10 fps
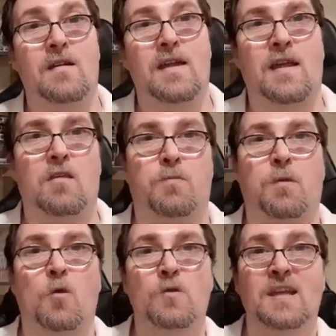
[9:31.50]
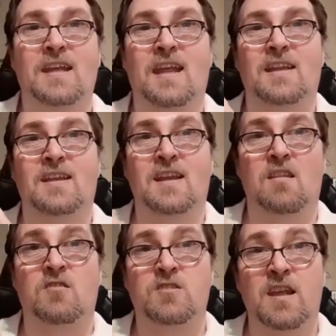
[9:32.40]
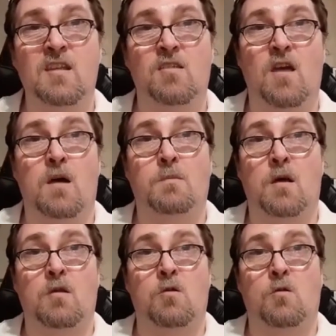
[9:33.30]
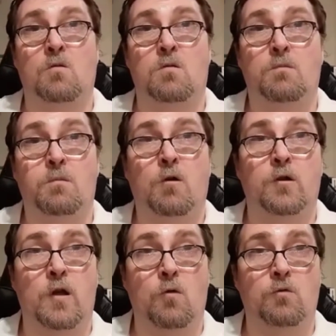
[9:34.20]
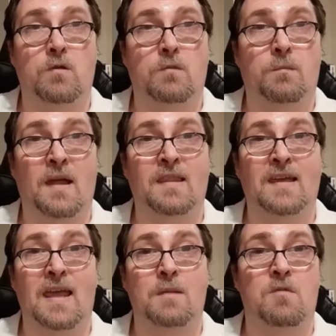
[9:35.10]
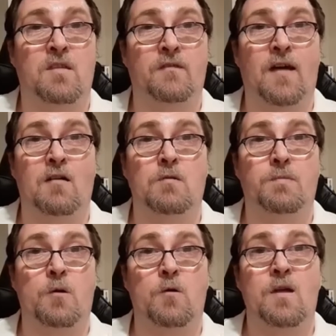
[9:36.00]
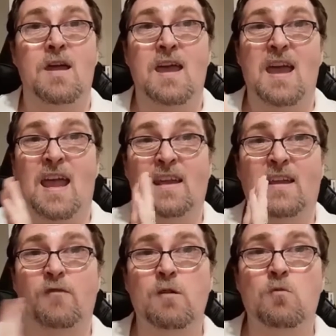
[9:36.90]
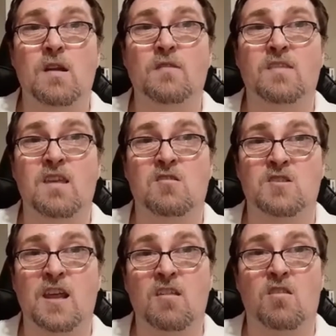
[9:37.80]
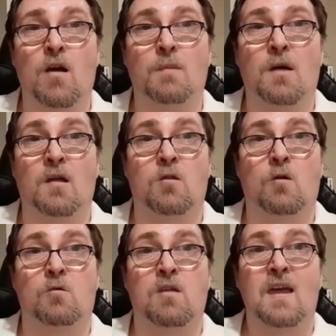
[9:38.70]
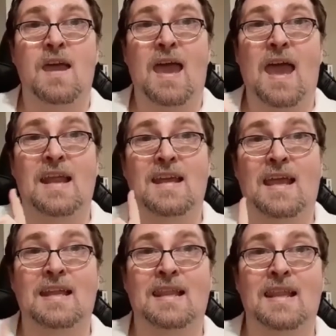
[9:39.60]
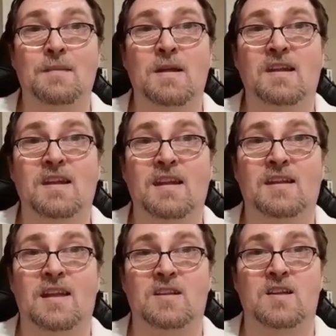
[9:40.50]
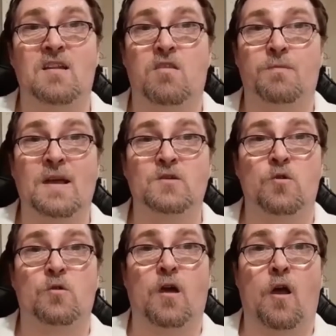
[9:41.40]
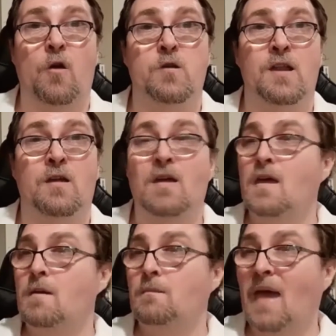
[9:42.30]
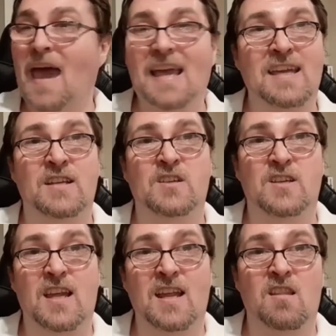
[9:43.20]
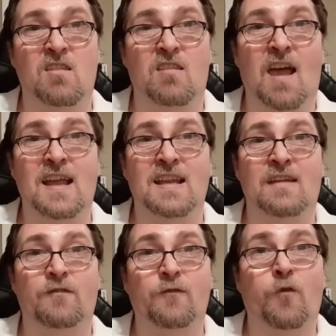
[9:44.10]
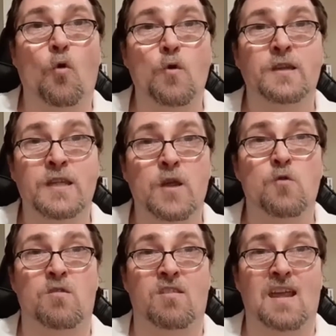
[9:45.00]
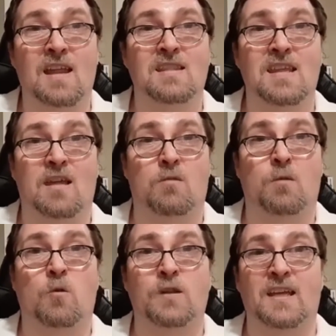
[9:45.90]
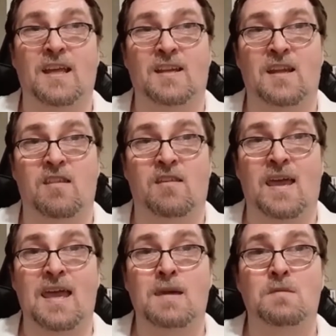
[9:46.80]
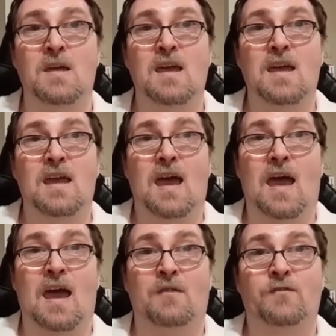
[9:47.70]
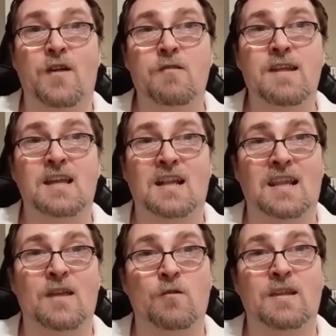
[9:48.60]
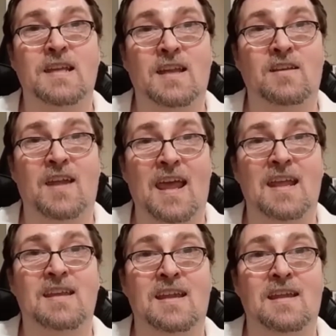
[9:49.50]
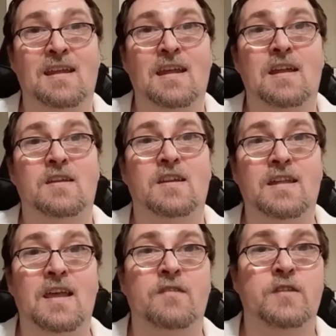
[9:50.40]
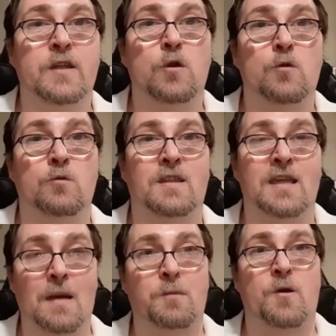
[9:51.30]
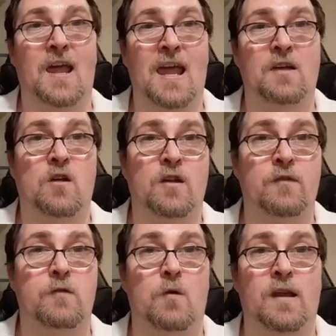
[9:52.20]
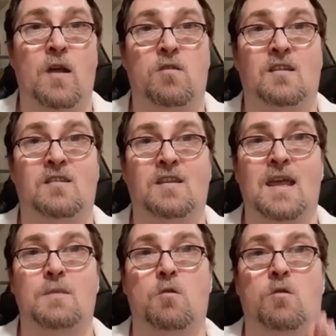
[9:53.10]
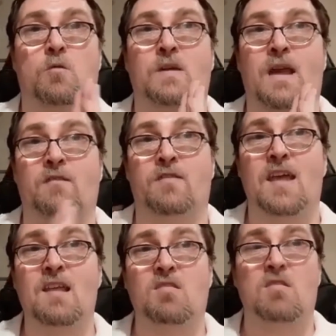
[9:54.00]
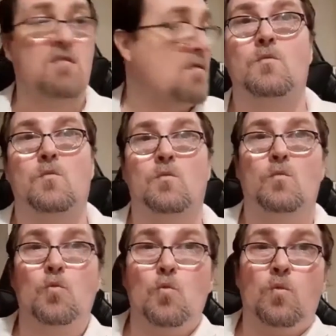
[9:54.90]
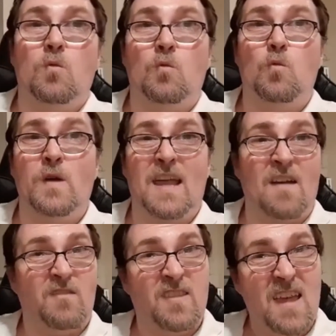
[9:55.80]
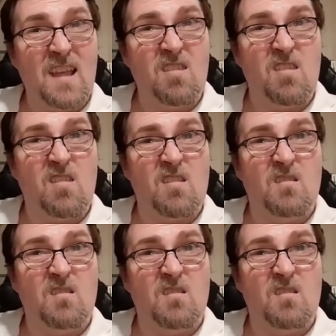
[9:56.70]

Exploding Kittens jigsaw puzzles put up by the game's developer. And every one of these jigsaw puzzles had a limited edition special card packaged inside it for use in the Exploding Kittens game. Very clearly intended to give you the upper hand on everyone else at the table. So we have this, we have this,